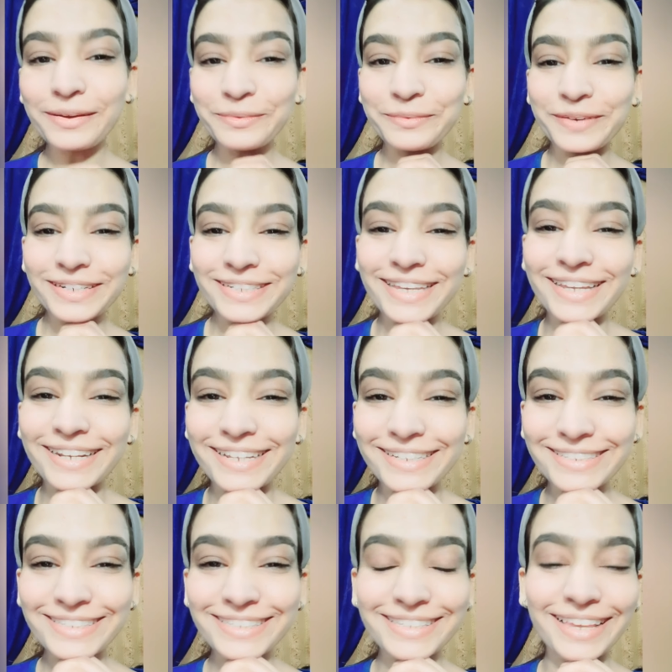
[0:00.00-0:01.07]
what can
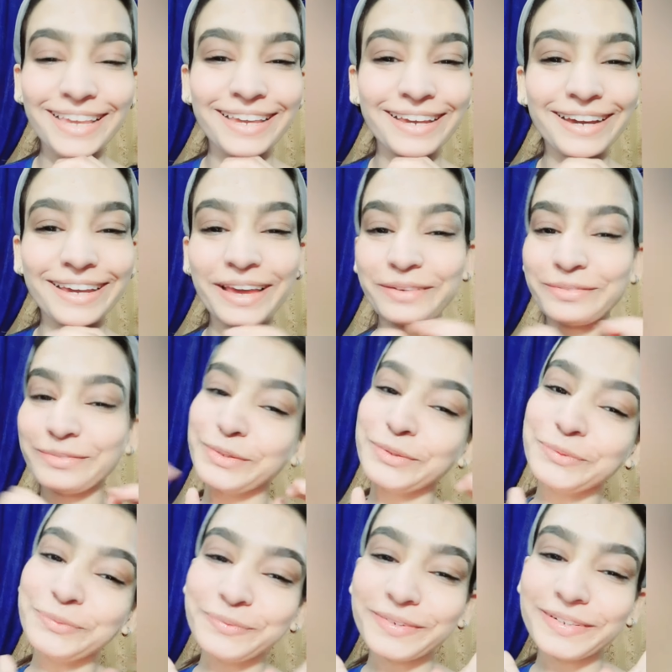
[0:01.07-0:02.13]
I say? I have no
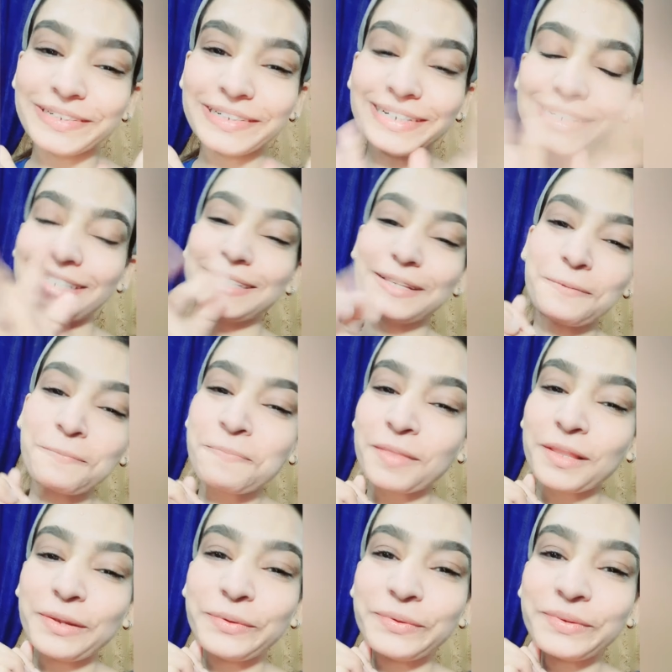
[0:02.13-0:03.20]
words.
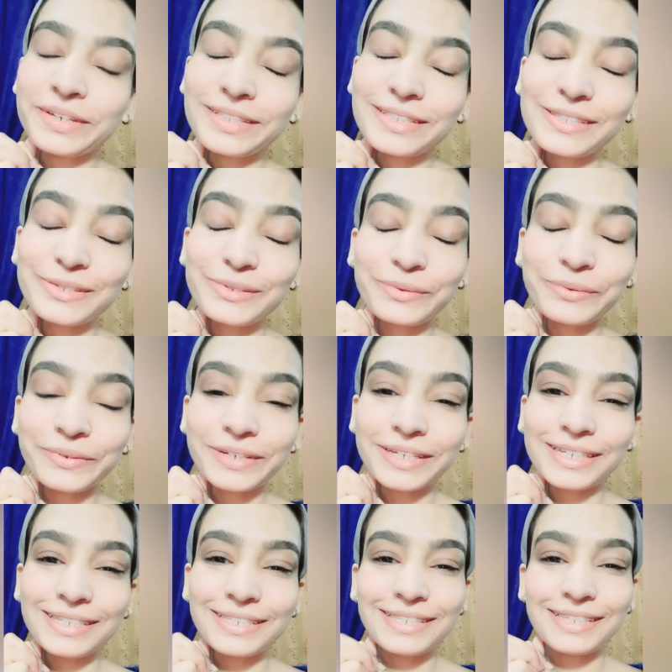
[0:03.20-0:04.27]
Look, it's so
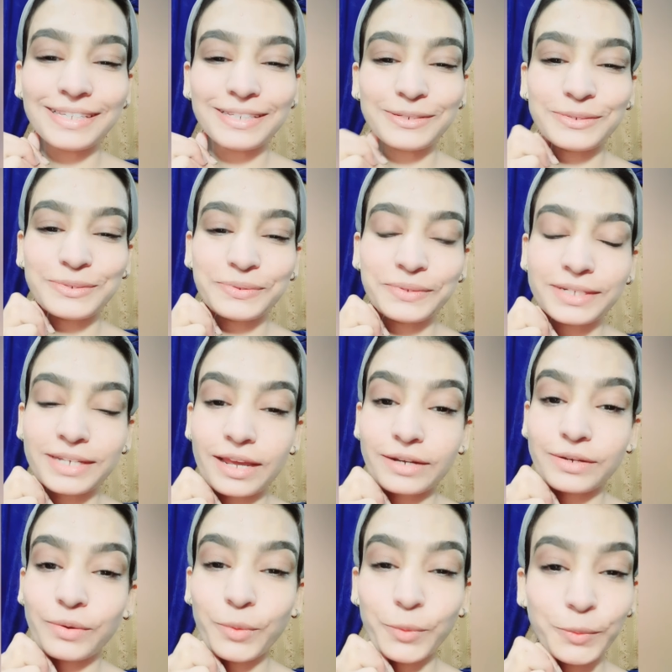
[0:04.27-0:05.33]
easy to do it
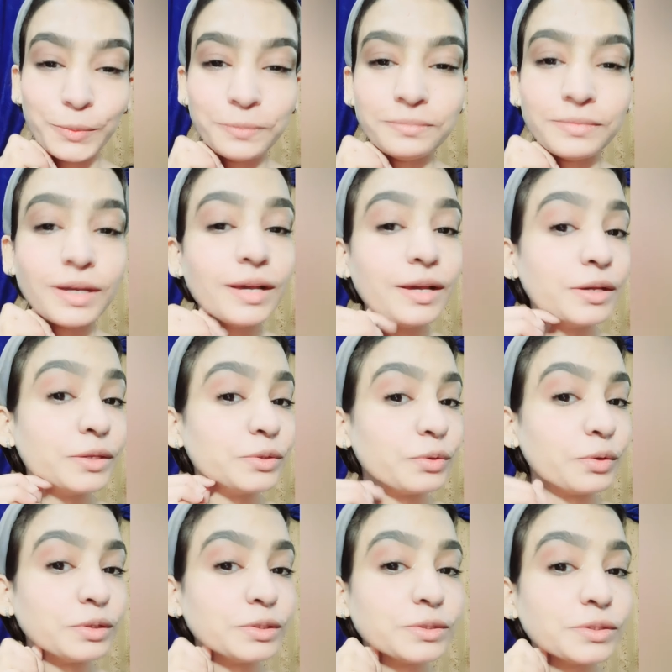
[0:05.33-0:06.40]
at home. You
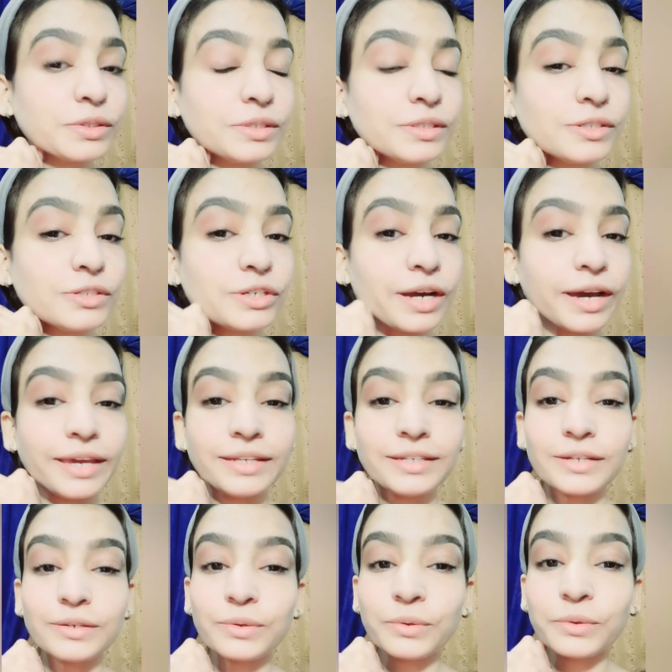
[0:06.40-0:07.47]
also try it
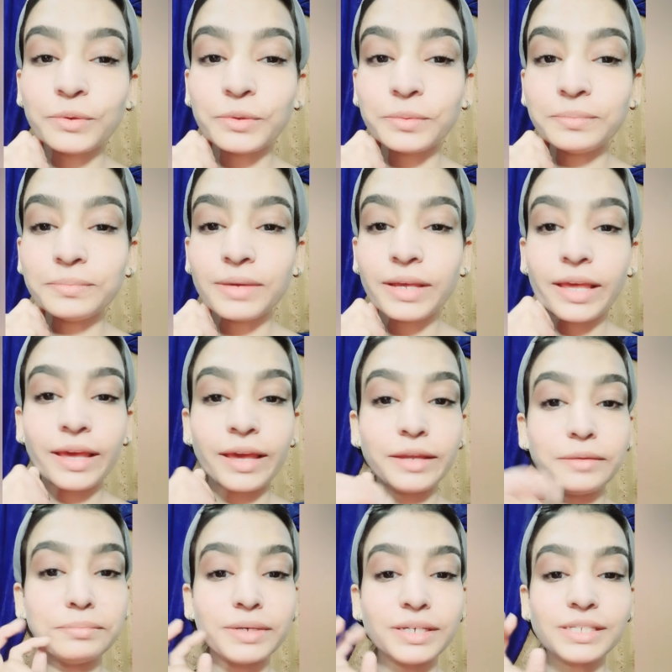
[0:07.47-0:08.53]
at home
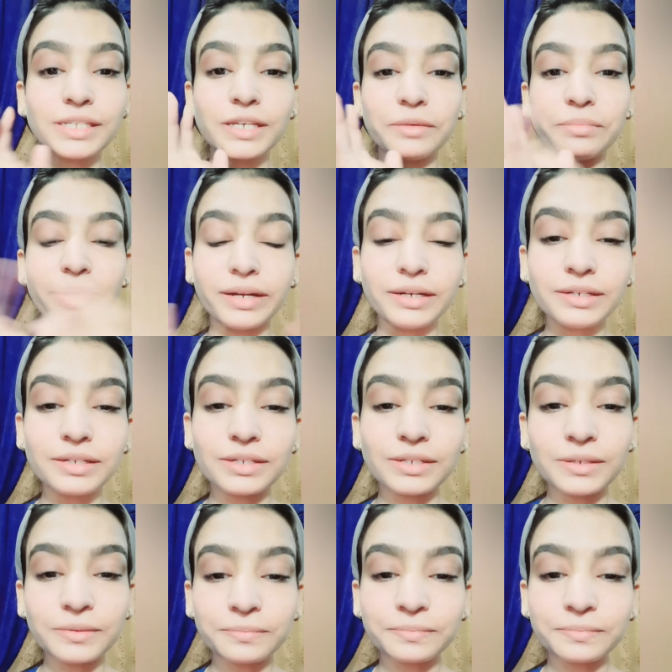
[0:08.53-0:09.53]
and must comment.